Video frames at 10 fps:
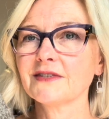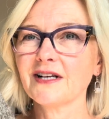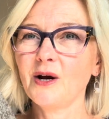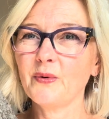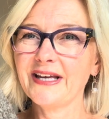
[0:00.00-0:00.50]

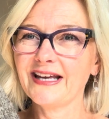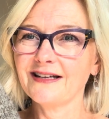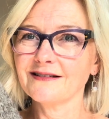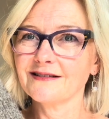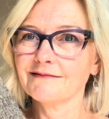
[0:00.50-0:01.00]
a
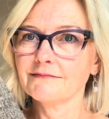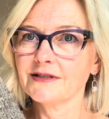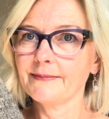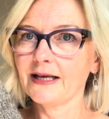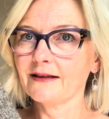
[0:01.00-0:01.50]
weekend
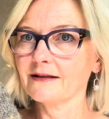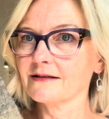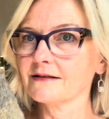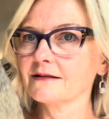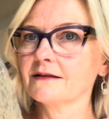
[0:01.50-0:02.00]
to make
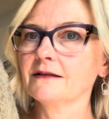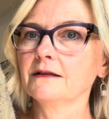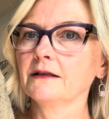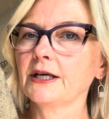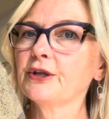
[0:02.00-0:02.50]
this,
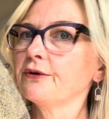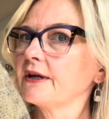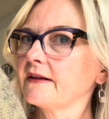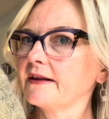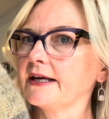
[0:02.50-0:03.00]

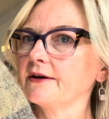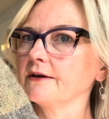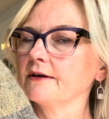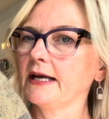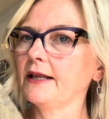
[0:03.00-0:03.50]
including the liner
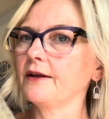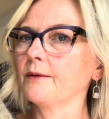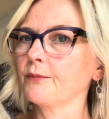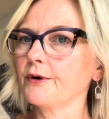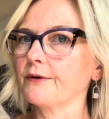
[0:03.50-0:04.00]
and the
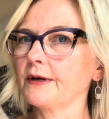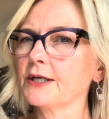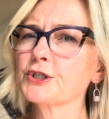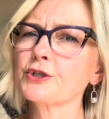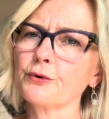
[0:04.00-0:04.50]
embroidery.
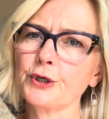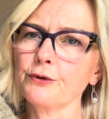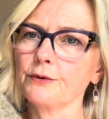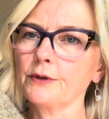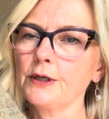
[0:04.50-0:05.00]
It's so
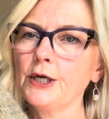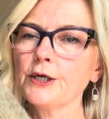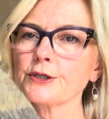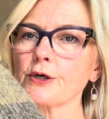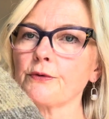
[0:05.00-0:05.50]
cute.
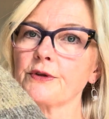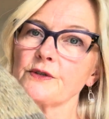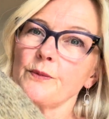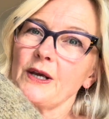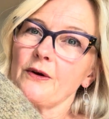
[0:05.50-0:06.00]
So this
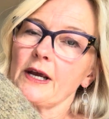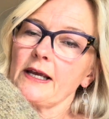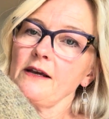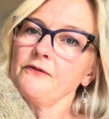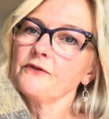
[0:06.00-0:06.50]
would be a great
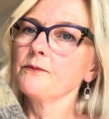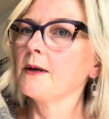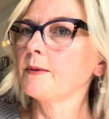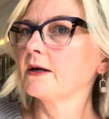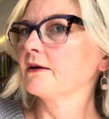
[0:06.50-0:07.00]
gift,
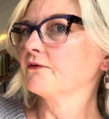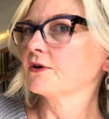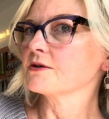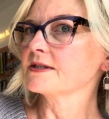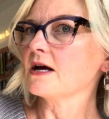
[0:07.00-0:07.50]
maybe a gift for
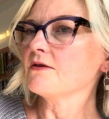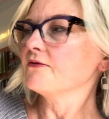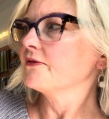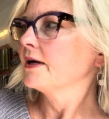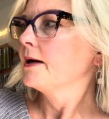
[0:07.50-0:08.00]

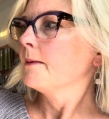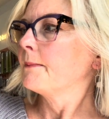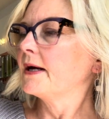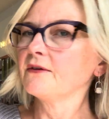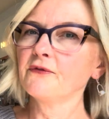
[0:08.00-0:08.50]
yourself,
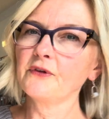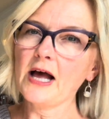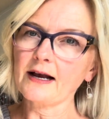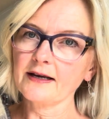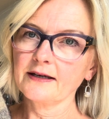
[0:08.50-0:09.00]
but
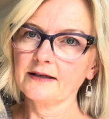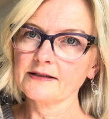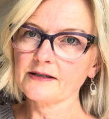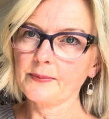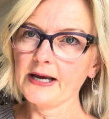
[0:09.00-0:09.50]
Flock
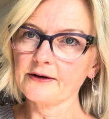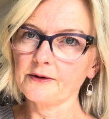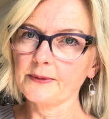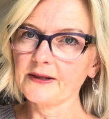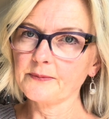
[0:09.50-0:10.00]
is the pattern
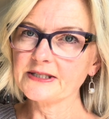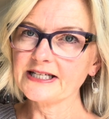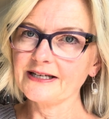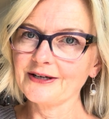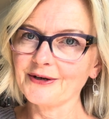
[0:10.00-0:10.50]
by the
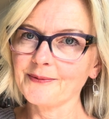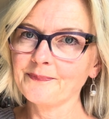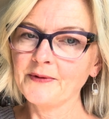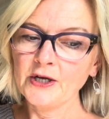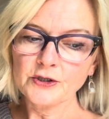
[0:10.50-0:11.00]
petite knitter.
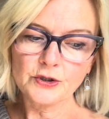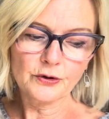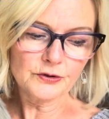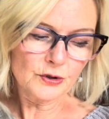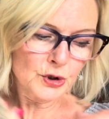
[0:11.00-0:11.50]
So
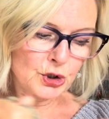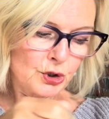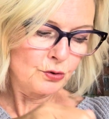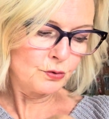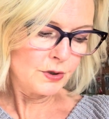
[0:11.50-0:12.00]
those are
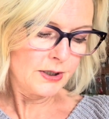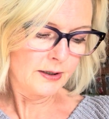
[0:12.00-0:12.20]
two